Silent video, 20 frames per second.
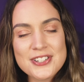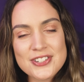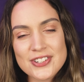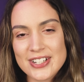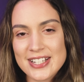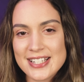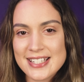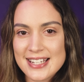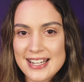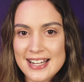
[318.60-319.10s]

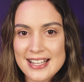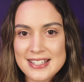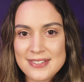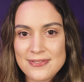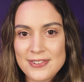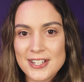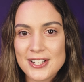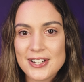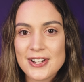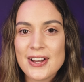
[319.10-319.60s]
enjoying
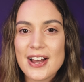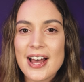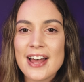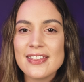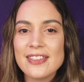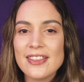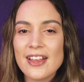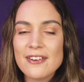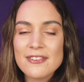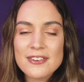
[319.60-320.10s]
today's video,
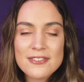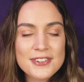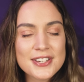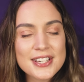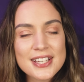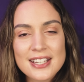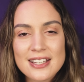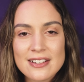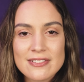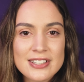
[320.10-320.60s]
I'd love if
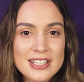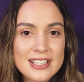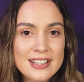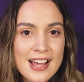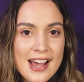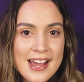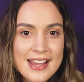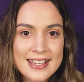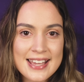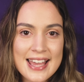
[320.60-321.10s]
you could give it a
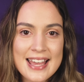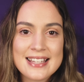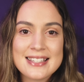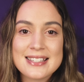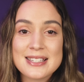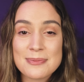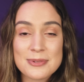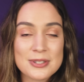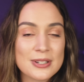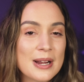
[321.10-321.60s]
like
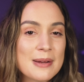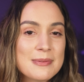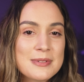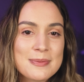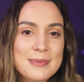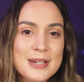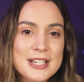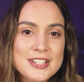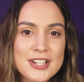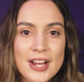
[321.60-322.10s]
and subscribe
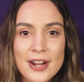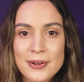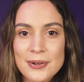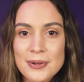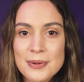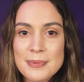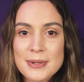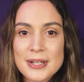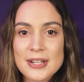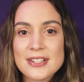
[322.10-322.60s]
to my
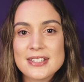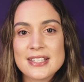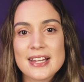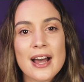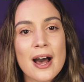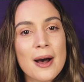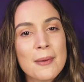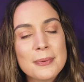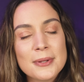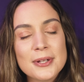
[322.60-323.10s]
channel because
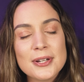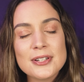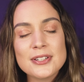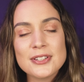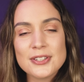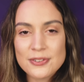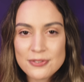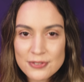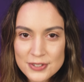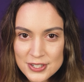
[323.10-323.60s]
I upload
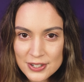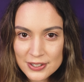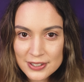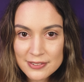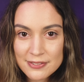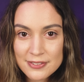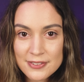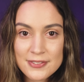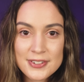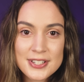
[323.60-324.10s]
new
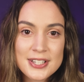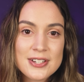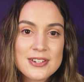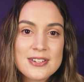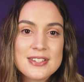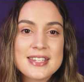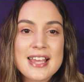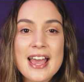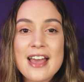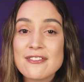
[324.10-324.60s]
photography
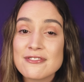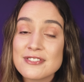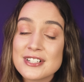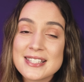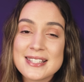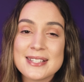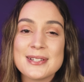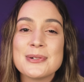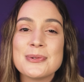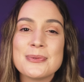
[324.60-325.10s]
videos
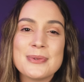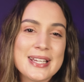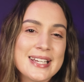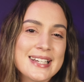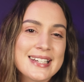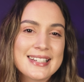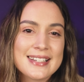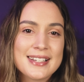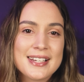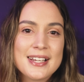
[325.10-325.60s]
every single
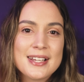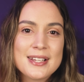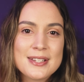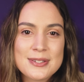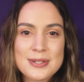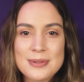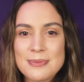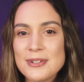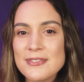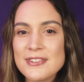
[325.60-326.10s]
week.
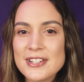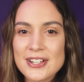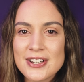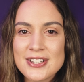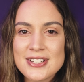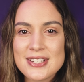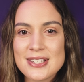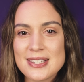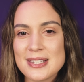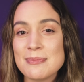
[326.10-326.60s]
So moving
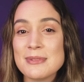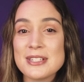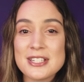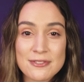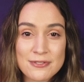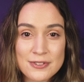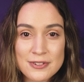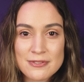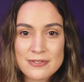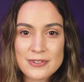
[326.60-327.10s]
on to some
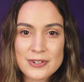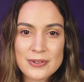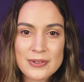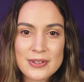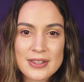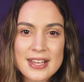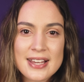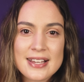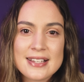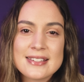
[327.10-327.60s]
different
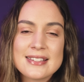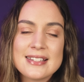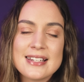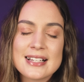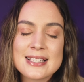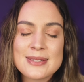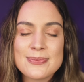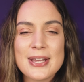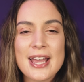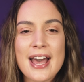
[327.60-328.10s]
focal lengths,
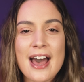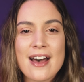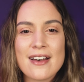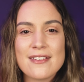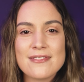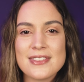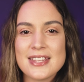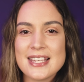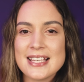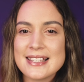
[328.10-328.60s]
next we
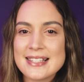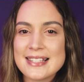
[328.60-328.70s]
have the